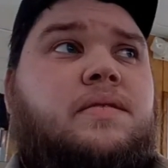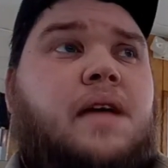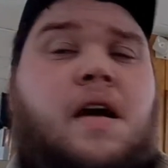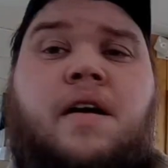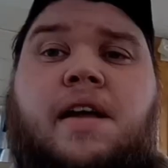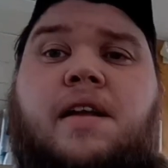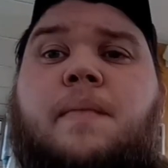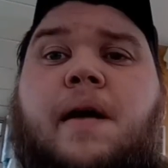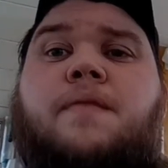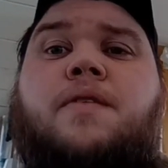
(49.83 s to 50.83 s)
Eric ended
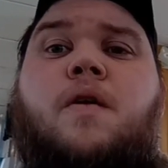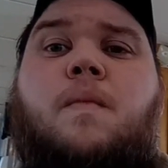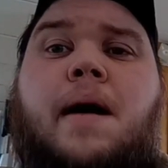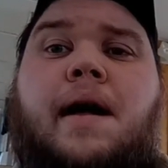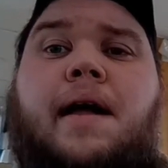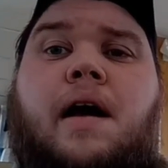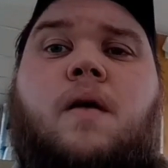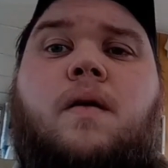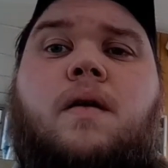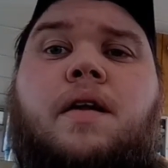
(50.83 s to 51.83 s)
up having to go back
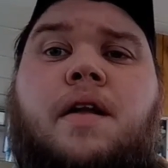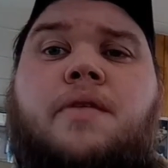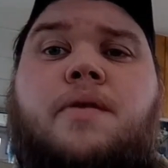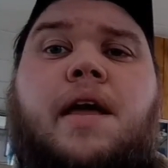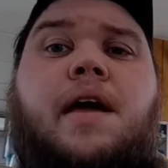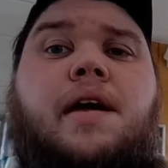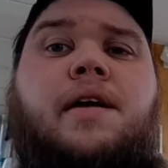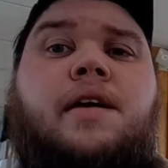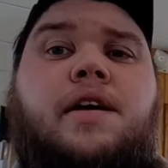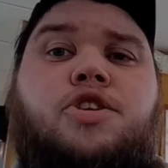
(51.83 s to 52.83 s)
out another
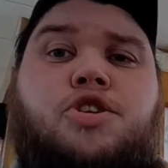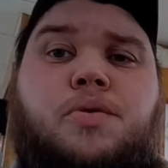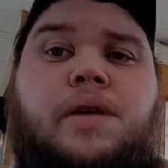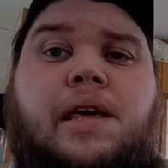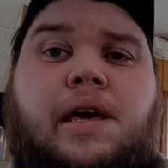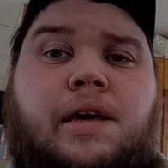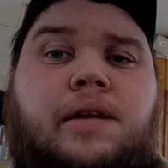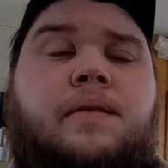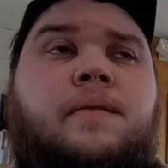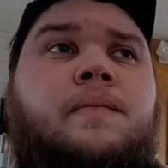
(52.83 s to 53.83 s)
day and shoot again.